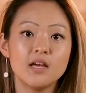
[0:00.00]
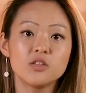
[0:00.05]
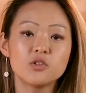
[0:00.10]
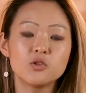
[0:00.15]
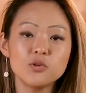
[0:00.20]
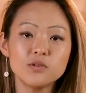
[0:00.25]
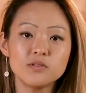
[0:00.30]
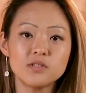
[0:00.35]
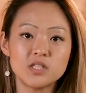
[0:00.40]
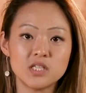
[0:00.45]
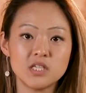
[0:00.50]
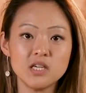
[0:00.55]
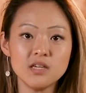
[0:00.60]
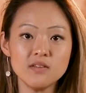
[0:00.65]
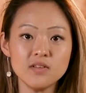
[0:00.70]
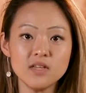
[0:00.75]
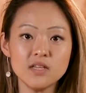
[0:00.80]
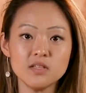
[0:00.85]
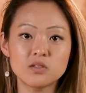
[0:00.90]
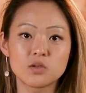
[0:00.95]
To
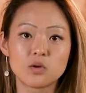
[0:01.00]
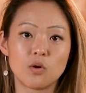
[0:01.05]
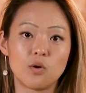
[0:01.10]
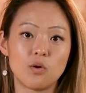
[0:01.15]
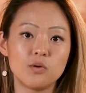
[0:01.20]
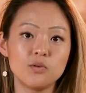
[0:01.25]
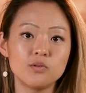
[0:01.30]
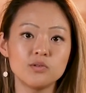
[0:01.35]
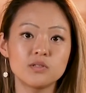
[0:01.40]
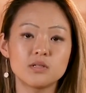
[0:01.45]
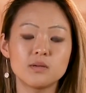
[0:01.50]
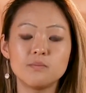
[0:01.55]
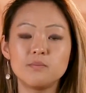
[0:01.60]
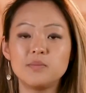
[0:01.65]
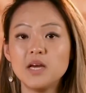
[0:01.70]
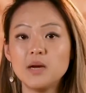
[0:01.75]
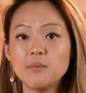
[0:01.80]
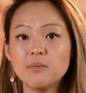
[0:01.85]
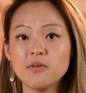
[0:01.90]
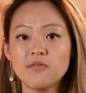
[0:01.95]
achieve these goals,
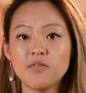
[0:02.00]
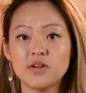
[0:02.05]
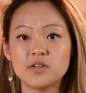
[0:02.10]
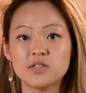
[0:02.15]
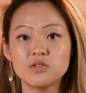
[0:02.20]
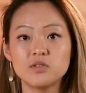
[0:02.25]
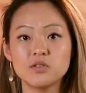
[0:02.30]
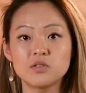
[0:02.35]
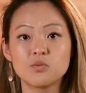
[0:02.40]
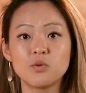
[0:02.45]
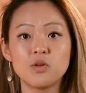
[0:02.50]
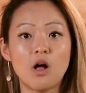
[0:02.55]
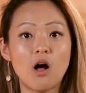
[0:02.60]
BI professionals will